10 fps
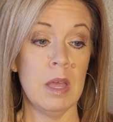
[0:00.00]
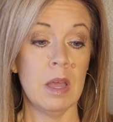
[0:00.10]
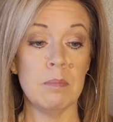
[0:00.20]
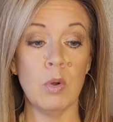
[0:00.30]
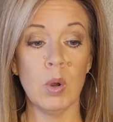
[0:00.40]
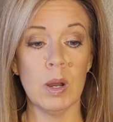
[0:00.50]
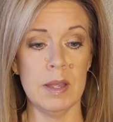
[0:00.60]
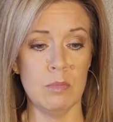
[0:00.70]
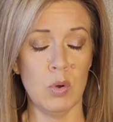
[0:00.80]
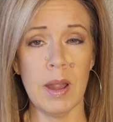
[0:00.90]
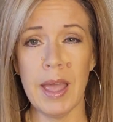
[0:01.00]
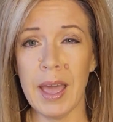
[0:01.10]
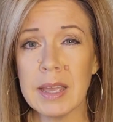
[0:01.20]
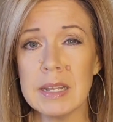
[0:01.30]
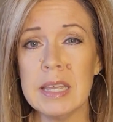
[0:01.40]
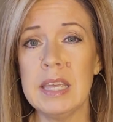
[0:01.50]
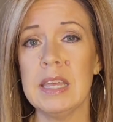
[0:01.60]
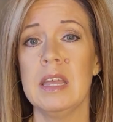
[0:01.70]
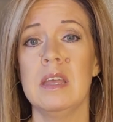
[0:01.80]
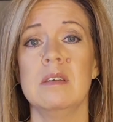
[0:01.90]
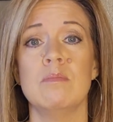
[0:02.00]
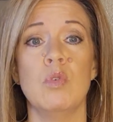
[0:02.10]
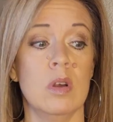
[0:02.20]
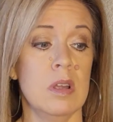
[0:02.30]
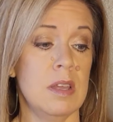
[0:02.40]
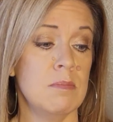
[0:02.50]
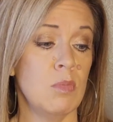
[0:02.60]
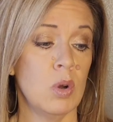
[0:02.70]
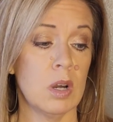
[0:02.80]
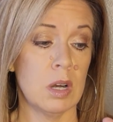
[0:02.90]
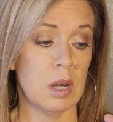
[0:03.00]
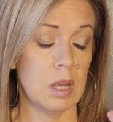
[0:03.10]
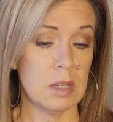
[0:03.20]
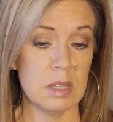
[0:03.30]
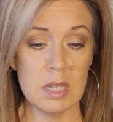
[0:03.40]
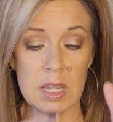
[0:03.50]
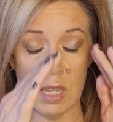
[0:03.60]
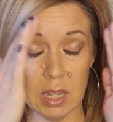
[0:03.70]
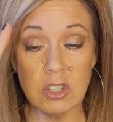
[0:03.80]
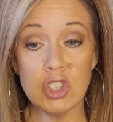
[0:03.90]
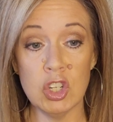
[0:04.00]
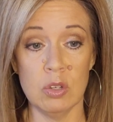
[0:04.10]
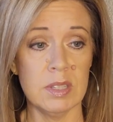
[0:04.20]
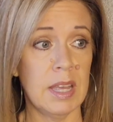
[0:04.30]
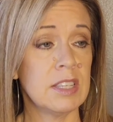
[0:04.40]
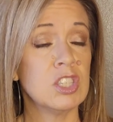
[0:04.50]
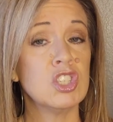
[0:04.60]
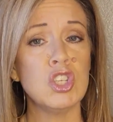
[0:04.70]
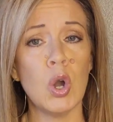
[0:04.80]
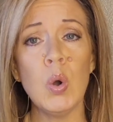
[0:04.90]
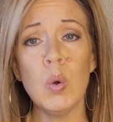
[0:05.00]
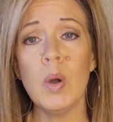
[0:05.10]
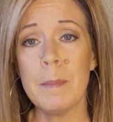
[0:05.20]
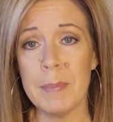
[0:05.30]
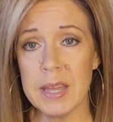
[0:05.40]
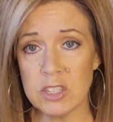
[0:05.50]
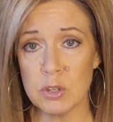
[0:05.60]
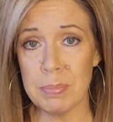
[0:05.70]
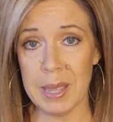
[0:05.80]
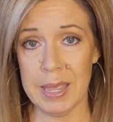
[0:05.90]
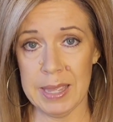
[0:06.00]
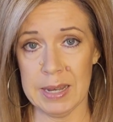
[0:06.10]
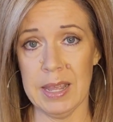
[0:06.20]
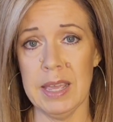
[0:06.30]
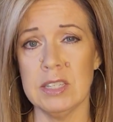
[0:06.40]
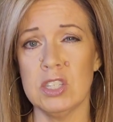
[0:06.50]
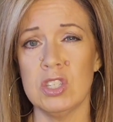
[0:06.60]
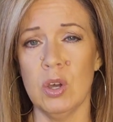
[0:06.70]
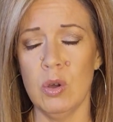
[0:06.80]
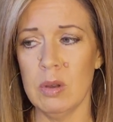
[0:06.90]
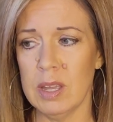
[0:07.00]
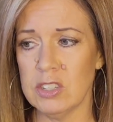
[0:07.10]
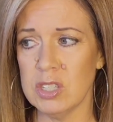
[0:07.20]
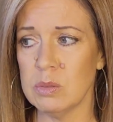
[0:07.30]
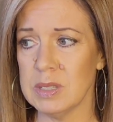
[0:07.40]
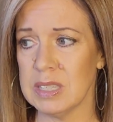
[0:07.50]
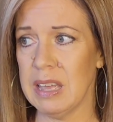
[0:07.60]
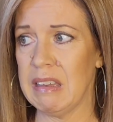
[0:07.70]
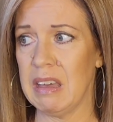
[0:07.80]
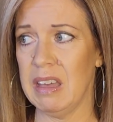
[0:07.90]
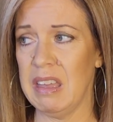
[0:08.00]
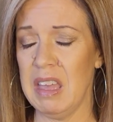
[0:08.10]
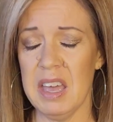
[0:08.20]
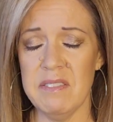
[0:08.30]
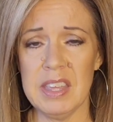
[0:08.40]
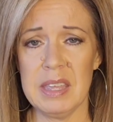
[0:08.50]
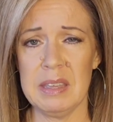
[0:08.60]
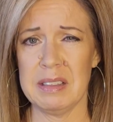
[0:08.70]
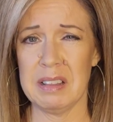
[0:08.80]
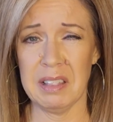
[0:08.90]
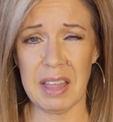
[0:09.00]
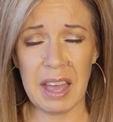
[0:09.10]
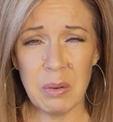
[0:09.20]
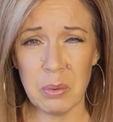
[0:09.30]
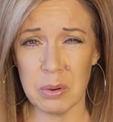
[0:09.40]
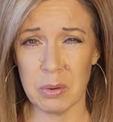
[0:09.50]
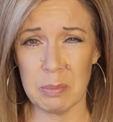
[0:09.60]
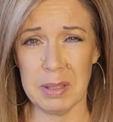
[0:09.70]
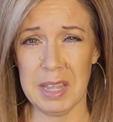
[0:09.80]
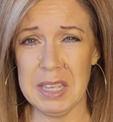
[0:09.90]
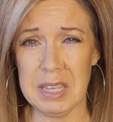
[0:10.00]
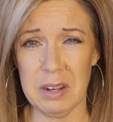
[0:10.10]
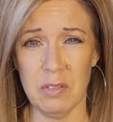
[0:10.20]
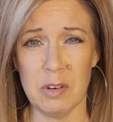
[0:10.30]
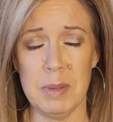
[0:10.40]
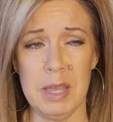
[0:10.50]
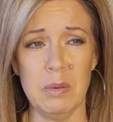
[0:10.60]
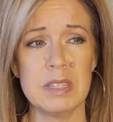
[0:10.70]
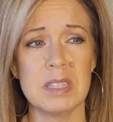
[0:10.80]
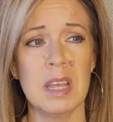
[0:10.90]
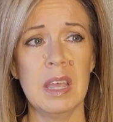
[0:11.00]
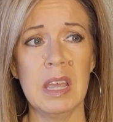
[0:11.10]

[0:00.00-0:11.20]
more and more acne, more and more issues, like so much pain. And so it just was like a heavy cloud or blanket over me. It was